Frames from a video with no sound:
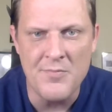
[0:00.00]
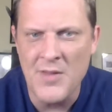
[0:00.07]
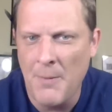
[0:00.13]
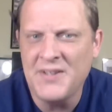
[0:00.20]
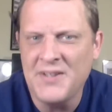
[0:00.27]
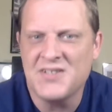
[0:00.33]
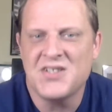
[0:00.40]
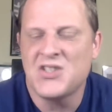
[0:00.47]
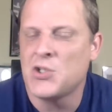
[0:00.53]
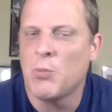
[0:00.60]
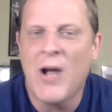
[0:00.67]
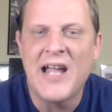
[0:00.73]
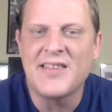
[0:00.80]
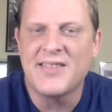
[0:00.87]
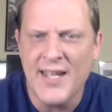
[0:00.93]
But this is the
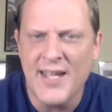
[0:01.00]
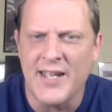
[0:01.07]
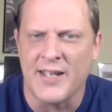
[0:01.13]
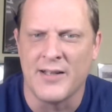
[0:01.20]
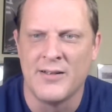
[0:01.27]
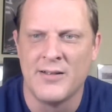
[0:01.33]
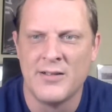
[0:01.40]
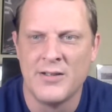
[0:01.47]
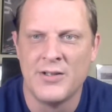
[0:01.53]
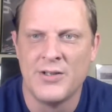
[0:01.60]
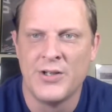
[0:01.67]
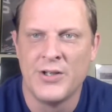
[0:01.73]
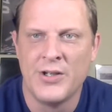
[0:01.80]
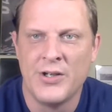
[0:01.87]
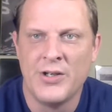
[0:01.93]
right thing.
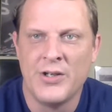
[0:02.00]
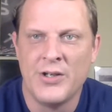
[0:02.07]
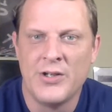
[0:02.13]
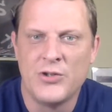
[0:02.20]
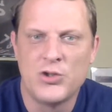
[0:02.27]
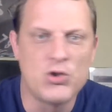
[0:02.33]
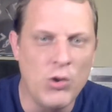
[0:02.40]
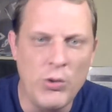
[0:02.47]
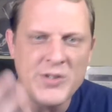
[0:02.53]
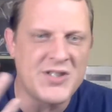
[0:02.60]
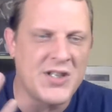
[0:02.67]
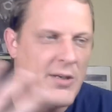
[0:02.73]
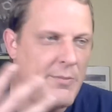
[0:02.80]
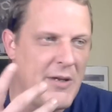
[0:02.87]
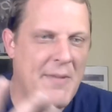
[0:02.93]
Drew is
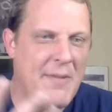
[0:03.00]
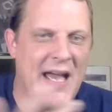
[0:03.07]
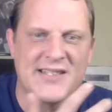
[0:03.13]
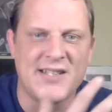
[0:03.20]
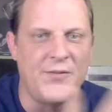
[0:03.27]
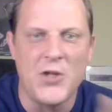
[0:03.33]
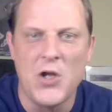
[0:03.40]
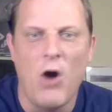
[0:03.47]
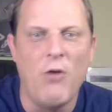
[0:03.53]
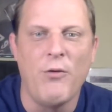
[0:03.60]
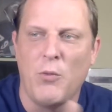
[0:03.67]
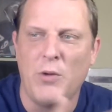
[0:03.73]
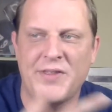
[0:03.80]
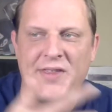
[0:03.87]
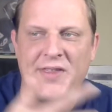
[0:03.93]
going to be massively over
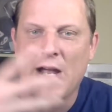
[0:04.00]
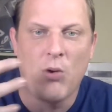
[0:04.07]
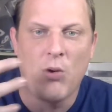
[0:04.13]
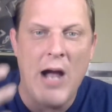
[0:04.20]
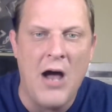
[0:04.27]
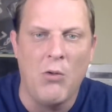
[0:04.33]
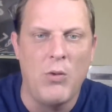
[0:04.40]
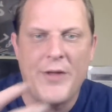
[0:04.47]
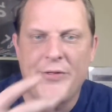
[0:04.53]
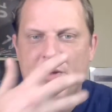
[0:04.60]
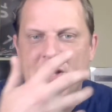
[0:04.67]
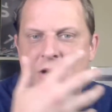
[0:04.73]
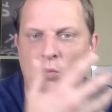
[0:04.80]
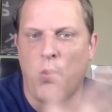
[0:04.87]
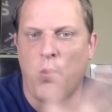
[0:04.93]
with that crowd whether
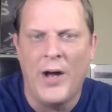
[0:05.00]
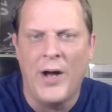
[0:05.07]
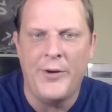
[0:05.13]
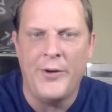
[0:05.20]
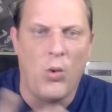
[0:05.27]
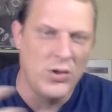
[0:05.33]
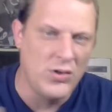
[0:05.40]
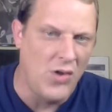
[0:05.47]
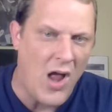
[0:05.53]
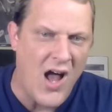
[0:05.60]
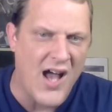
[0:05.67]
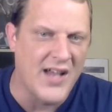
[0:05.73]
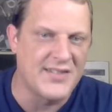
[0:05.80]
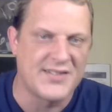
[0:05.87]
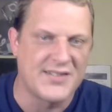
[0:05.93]
he won or
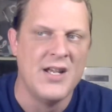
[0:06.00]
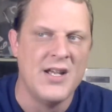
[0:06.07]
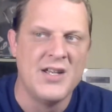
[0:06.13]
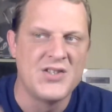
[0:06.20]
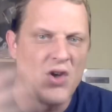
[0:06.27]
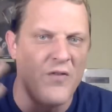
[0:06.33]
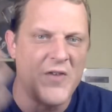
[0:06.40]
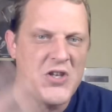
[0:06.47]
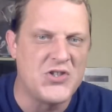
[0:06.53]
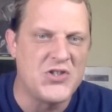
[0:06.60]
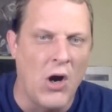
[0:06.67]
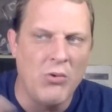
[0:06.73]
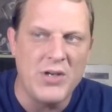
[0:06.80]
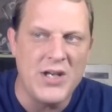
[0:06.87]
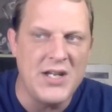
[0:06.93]
lost. So if you
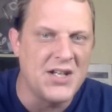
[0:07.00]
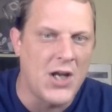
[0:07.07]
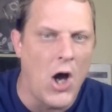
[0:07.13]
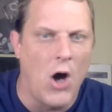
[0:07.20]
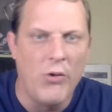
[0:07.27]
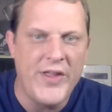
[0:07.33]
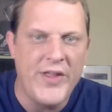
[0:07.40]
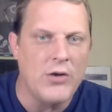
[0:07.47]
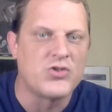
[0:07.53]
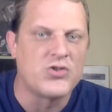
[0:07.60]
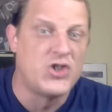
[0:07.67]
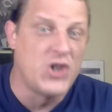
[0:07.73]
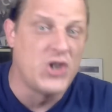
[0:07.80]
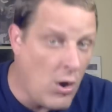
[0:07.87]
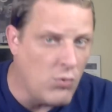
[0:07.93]
don't need to go there,
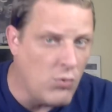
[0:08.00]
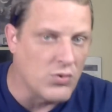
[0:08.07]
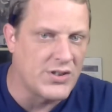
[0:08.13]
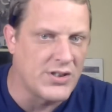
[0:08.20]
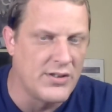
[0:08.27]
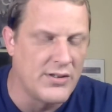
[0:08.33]
don't.